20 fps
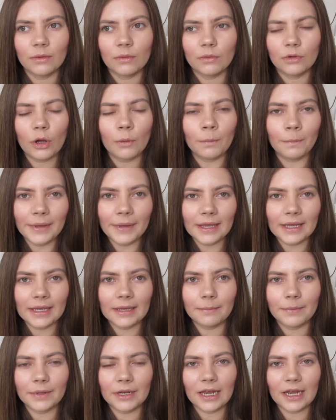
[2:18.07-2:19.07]
not
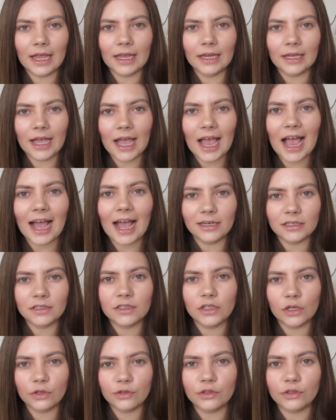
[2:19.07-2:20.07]
big, but like had a
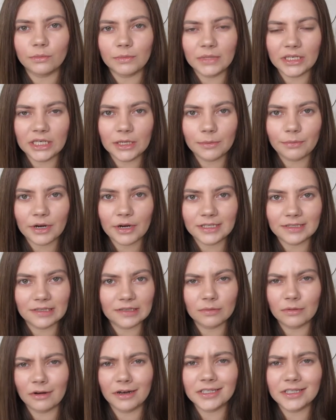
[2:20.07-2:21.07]
social media
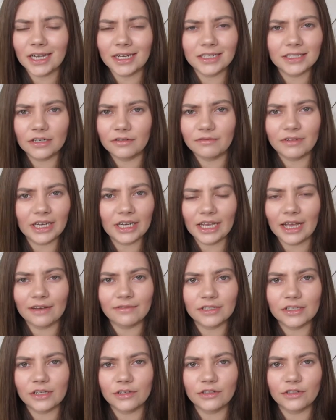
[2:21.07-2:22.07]
presence, whereas I don't really have
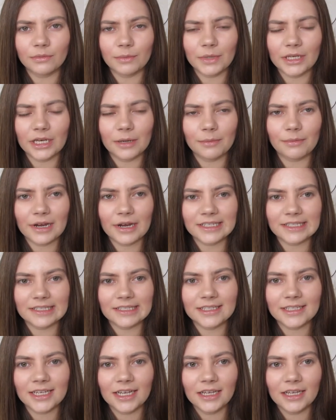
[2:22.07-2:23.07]
a social media
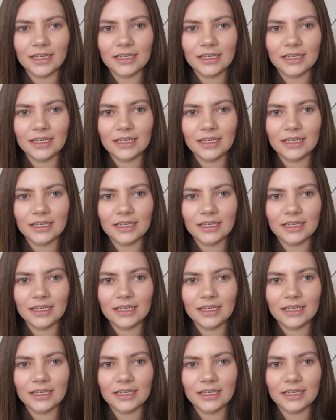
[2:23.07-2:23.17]
presence.